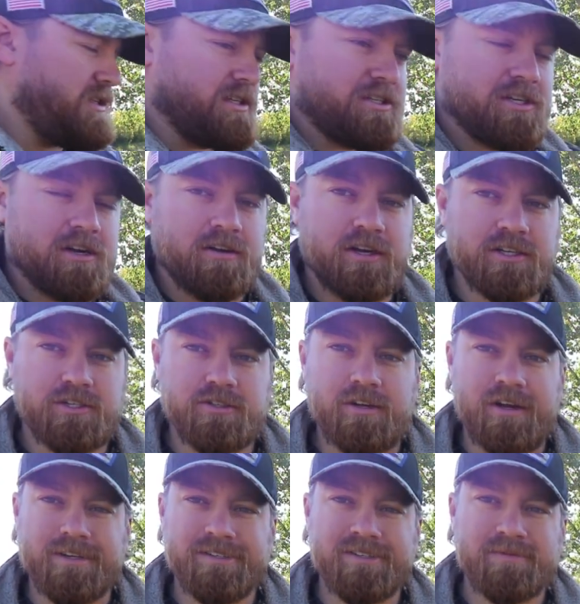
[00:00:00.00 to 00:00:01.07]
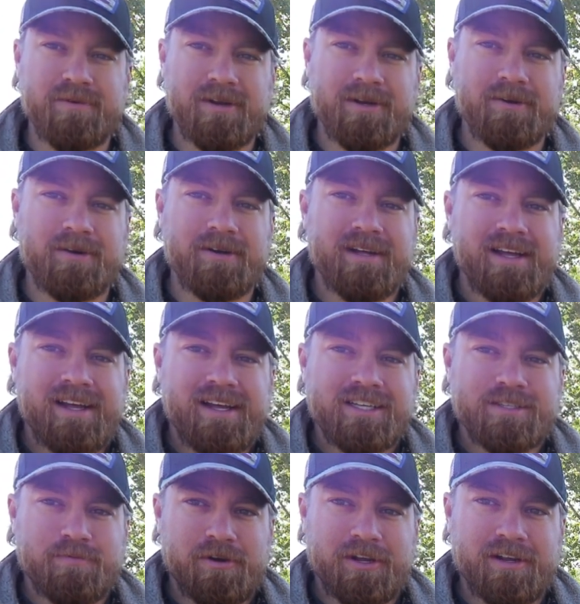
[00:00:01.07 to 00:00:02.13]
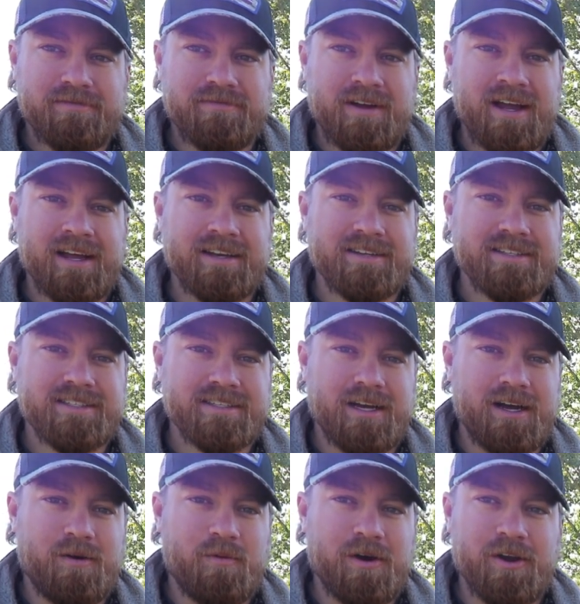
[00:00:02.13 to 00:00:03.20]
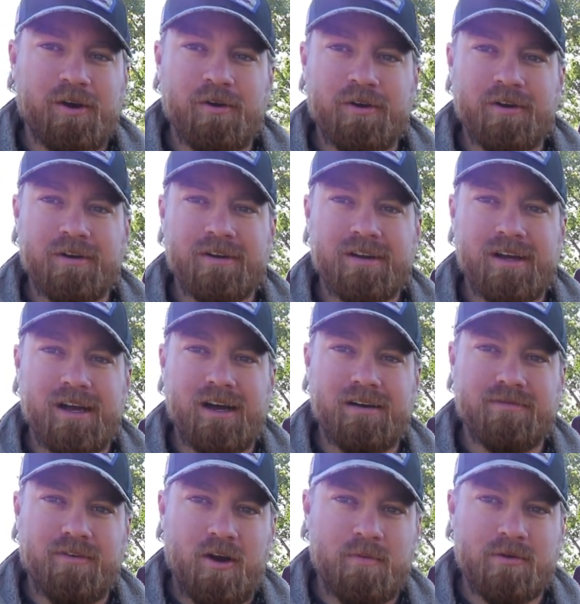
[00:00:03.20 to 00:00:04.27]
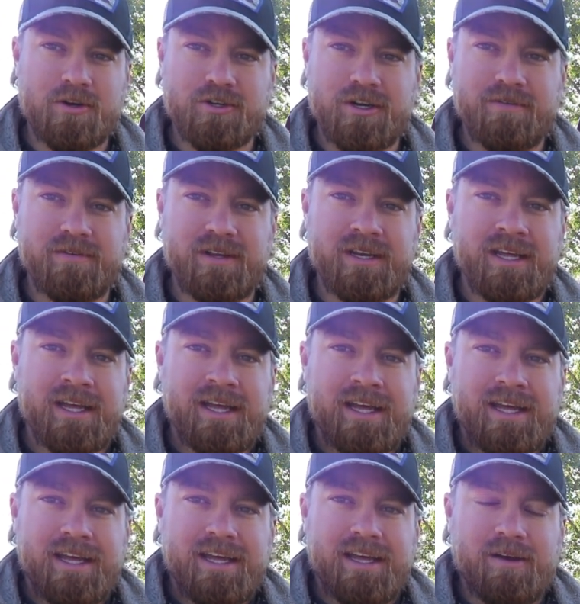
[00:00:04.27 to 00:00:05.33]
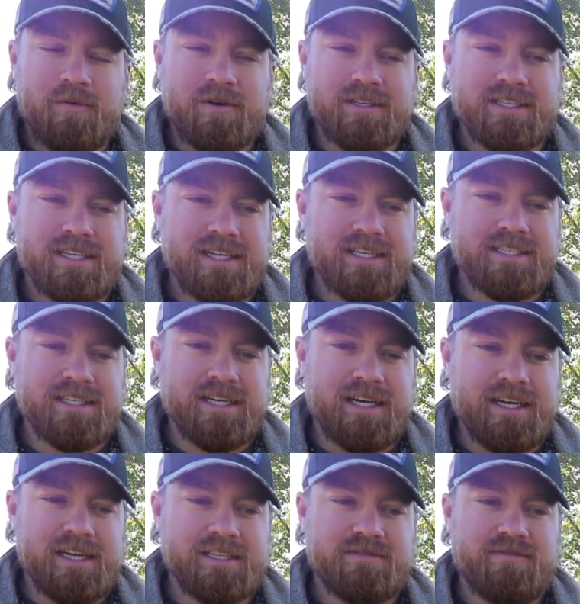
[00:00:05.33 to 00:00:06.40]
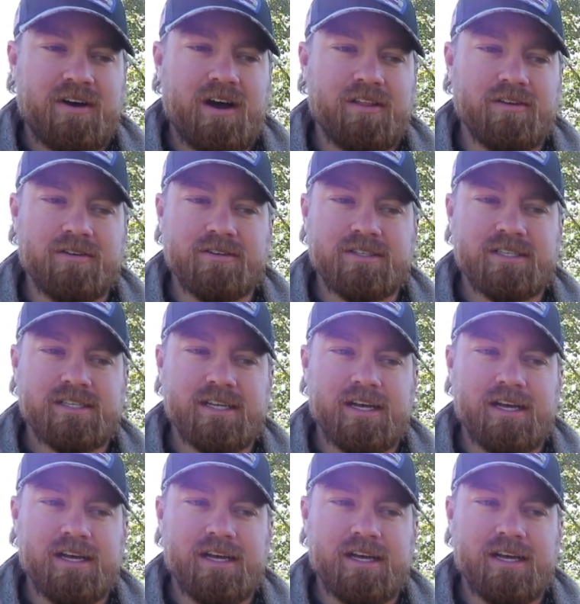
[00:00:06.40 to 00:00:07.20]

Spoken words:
this generation truck. So it's pretty cool. It's a pretty good find. One owner, farmer driven. It was his father's